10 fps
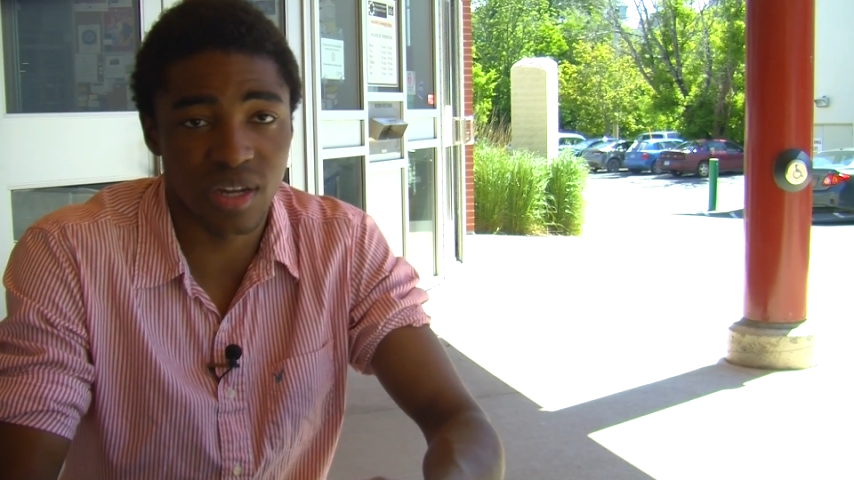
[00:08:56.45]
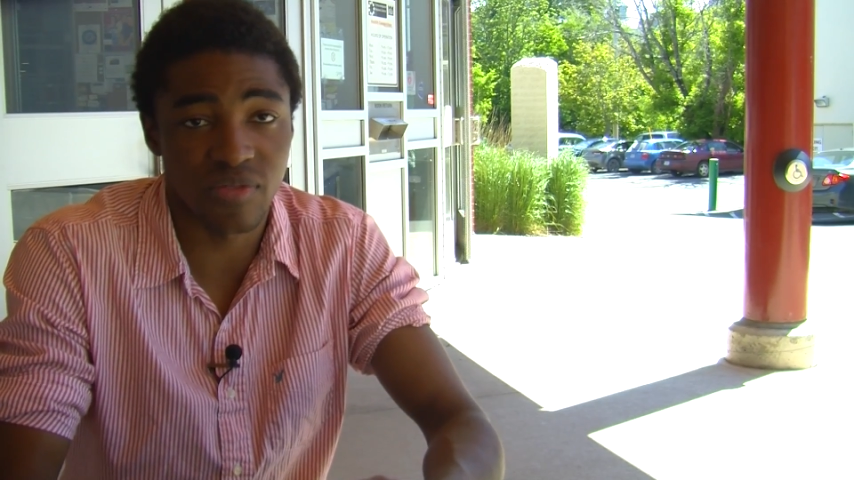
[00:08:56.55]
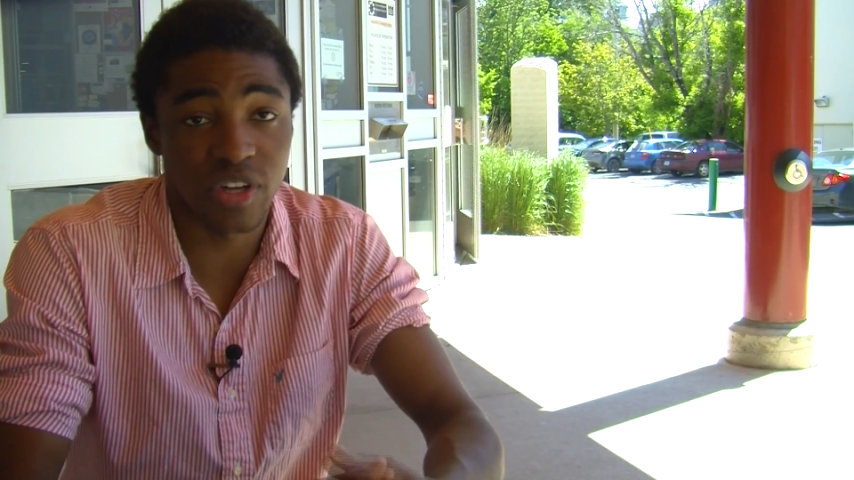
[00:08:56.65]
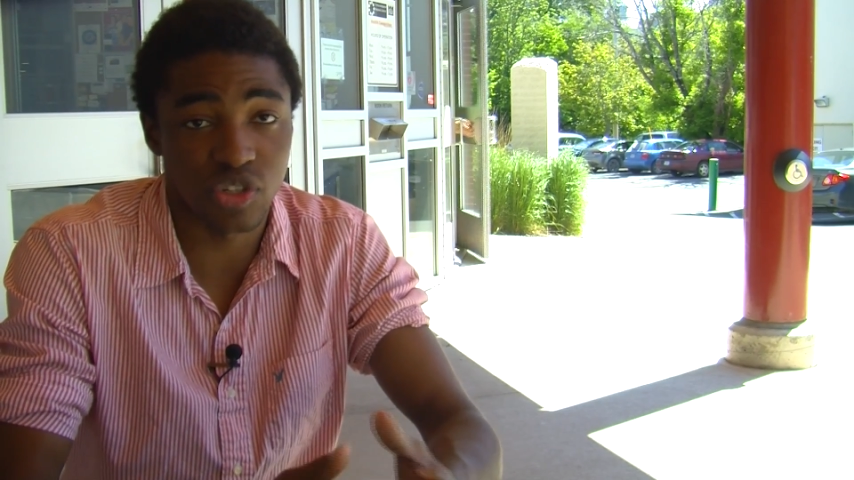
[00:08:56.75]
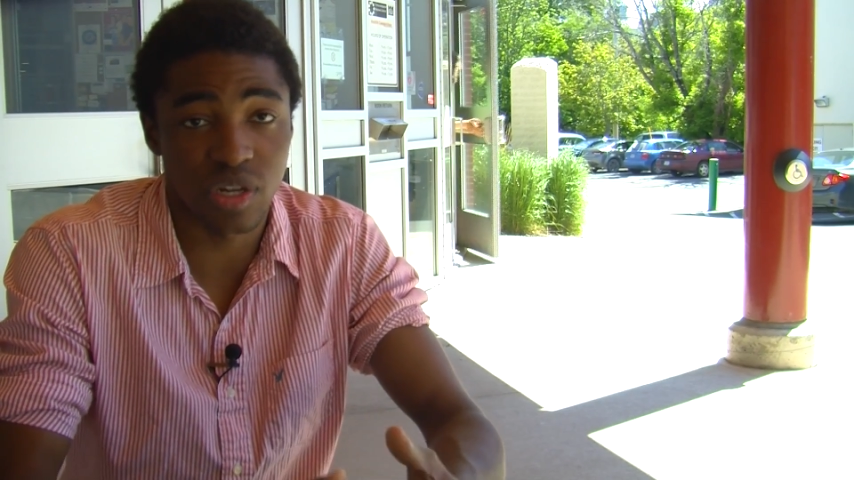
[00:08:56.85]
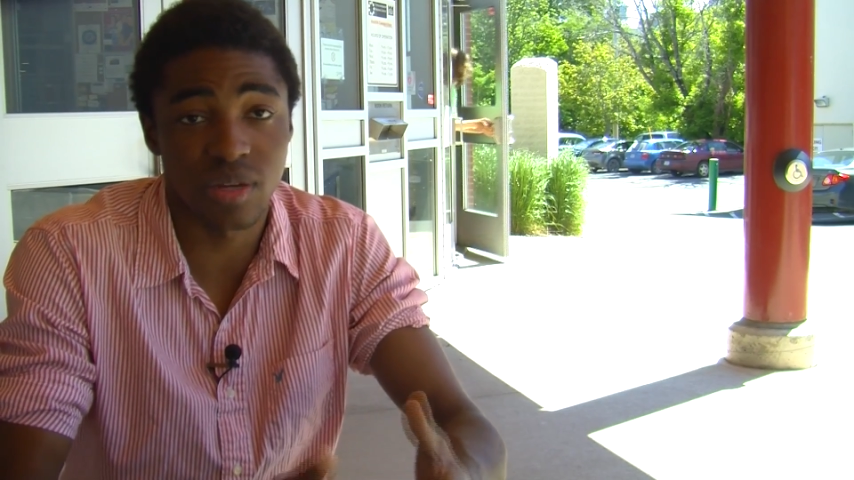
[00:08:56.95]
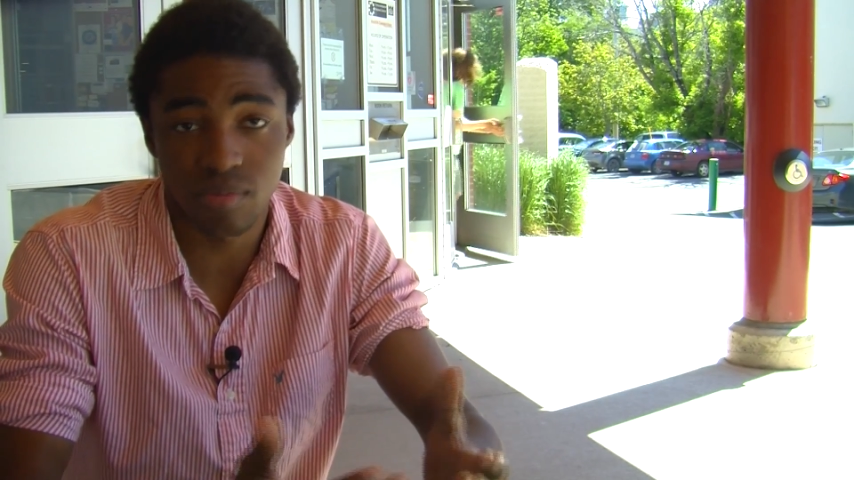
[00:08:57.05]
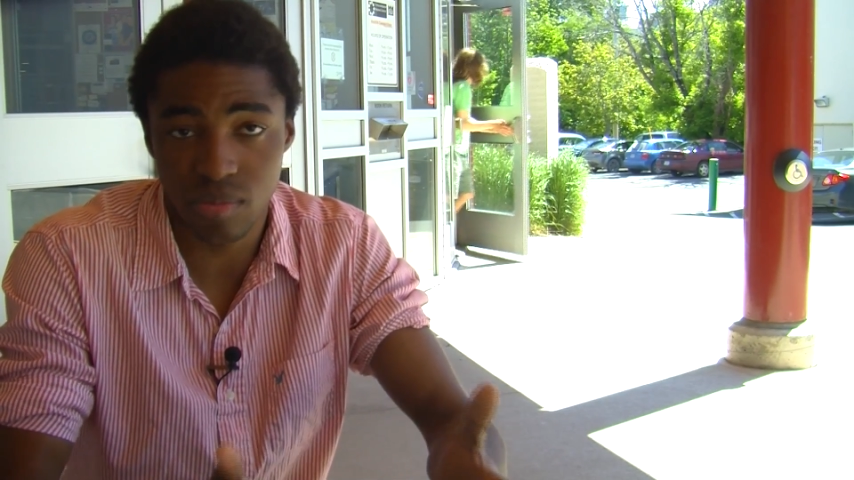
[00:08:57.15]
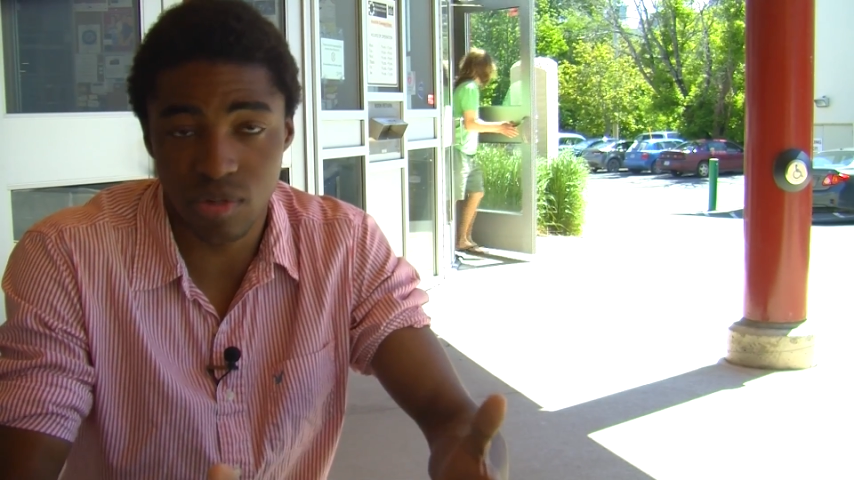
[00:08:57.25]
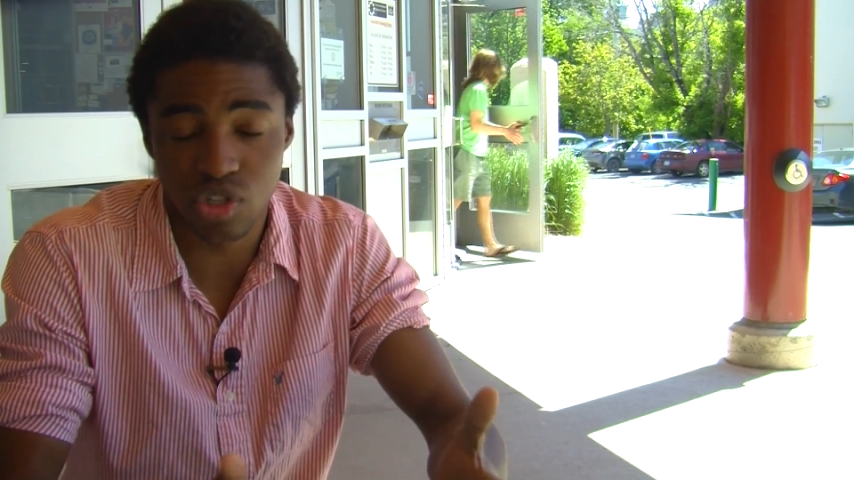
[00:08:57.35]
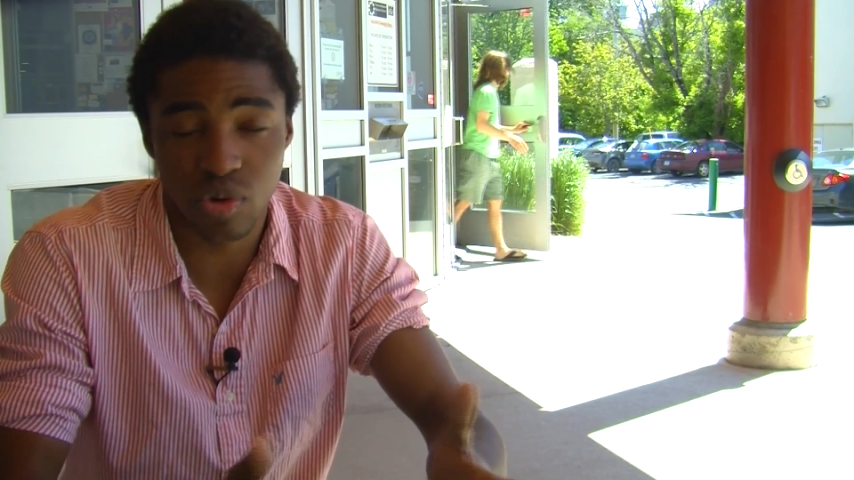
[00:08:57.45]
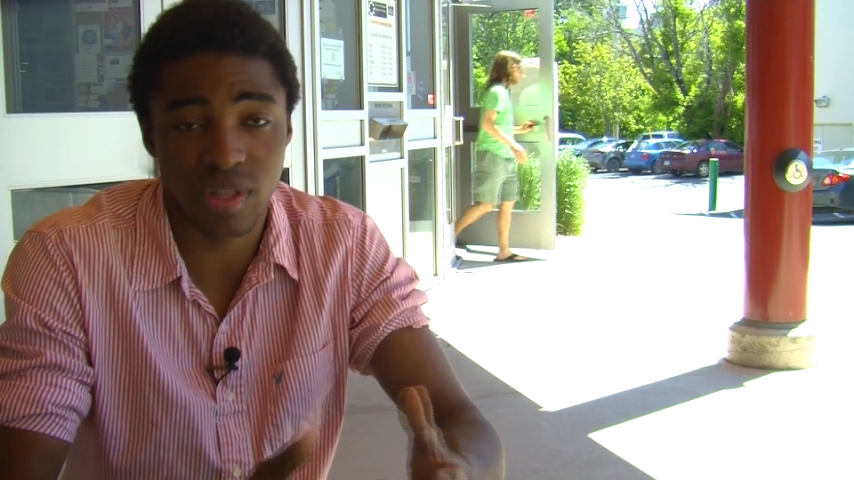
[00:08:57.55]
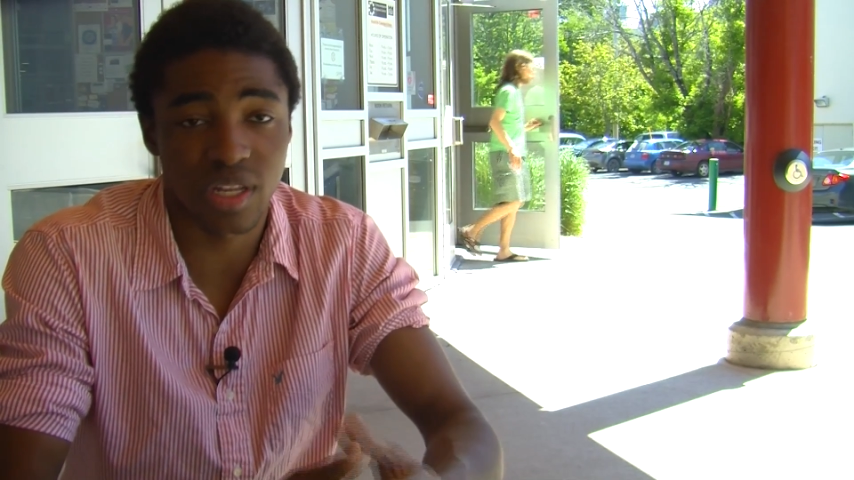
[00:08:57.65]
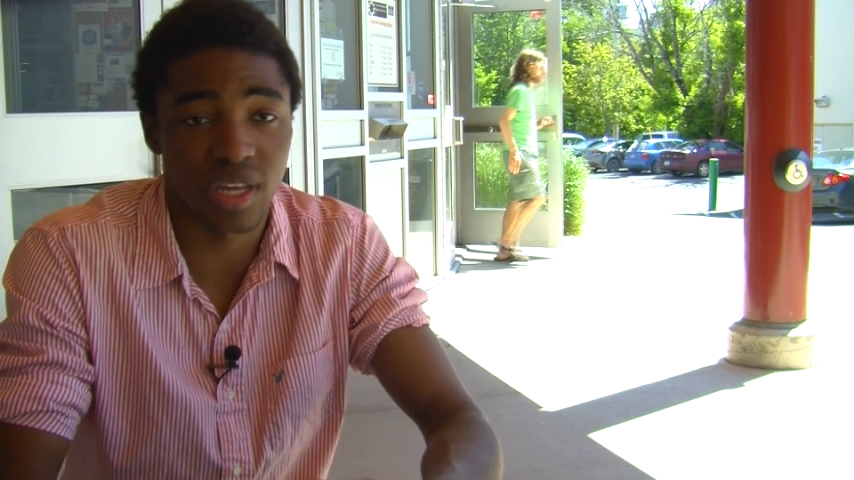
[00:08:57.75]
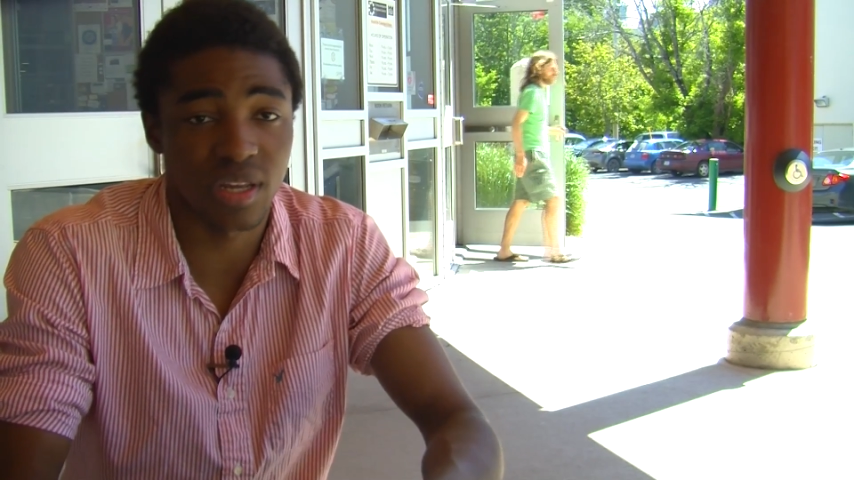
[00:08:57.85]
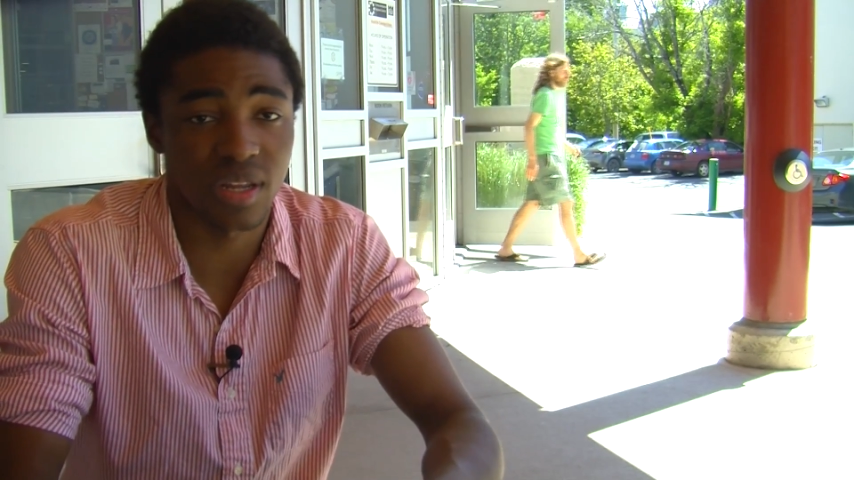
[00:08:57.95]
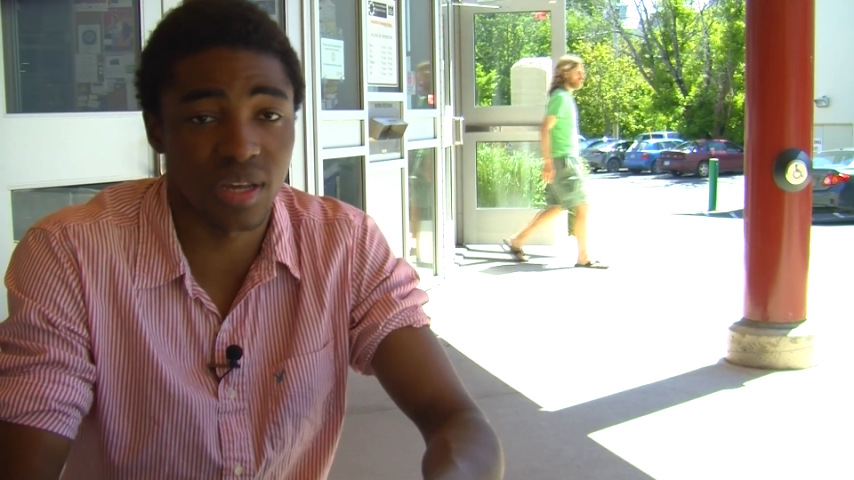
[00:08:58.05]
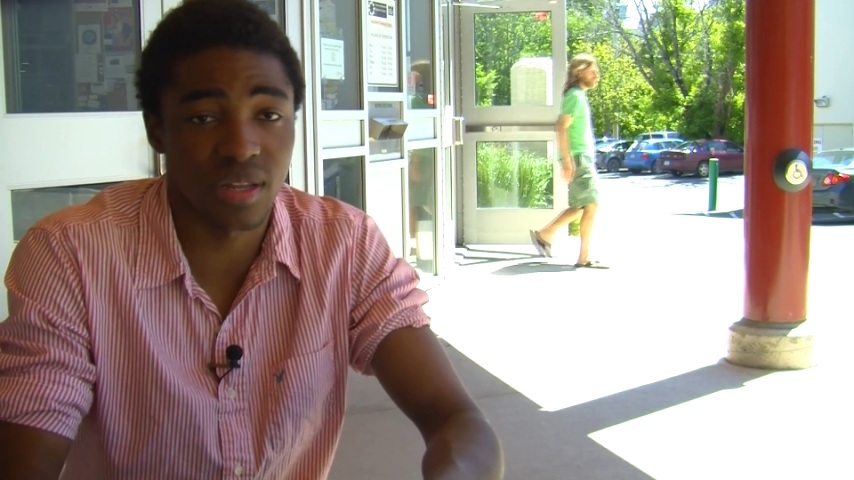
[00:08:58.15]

eventually ensuring that they